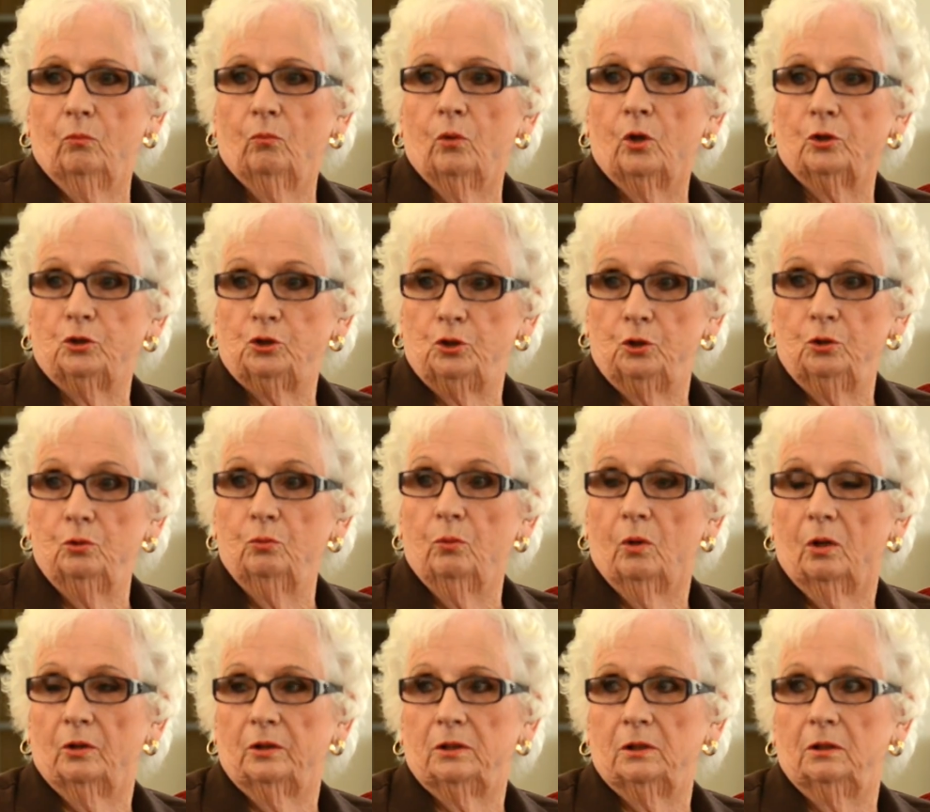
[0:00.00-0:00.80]
what you
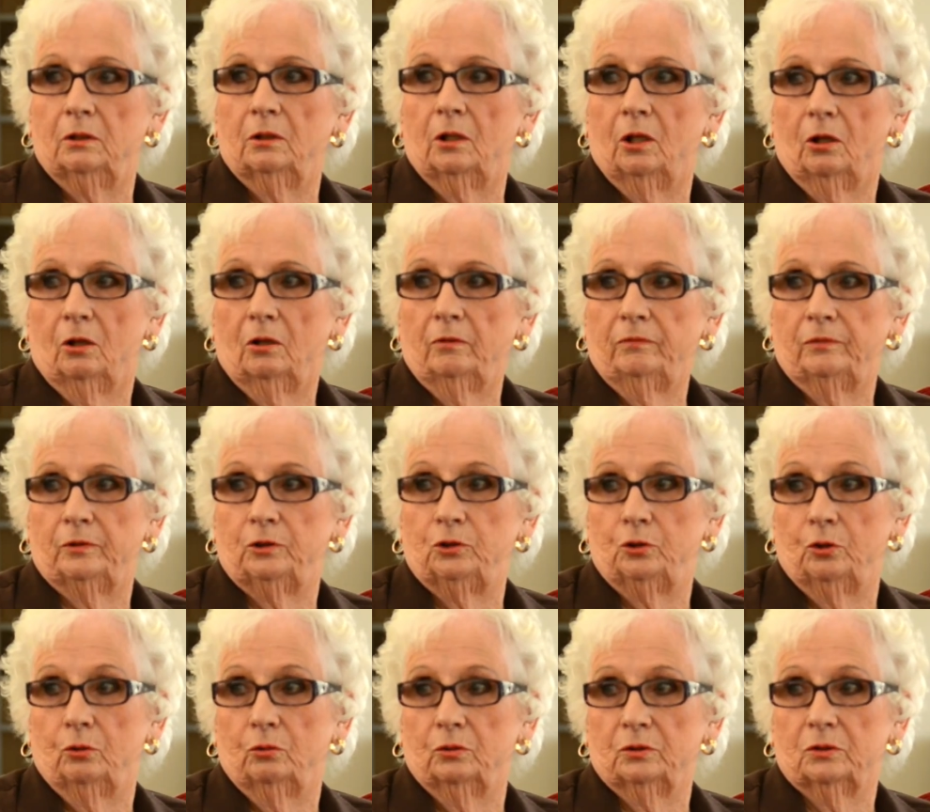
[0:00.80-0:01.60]
want in life
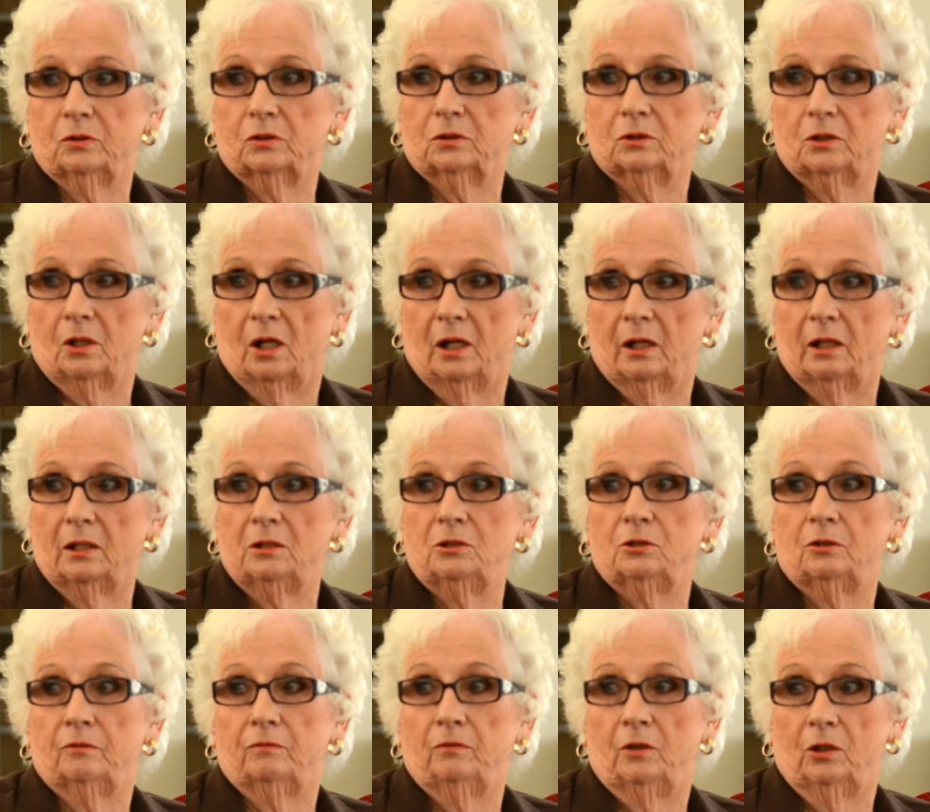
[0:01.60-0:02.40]
at your
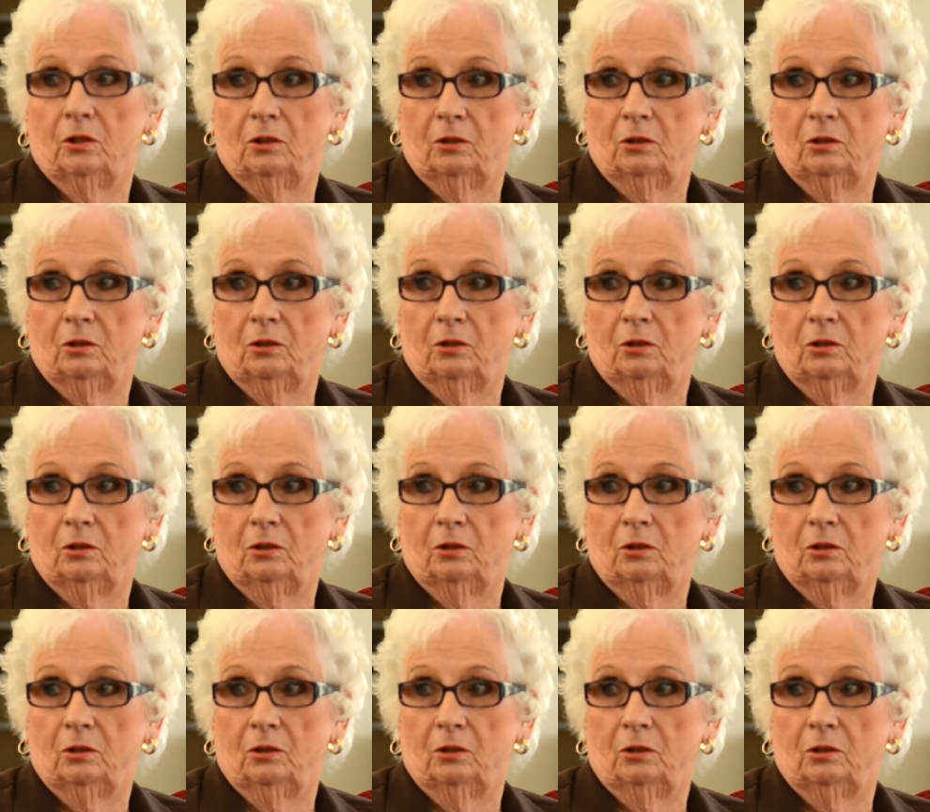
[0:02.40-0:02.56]
stage of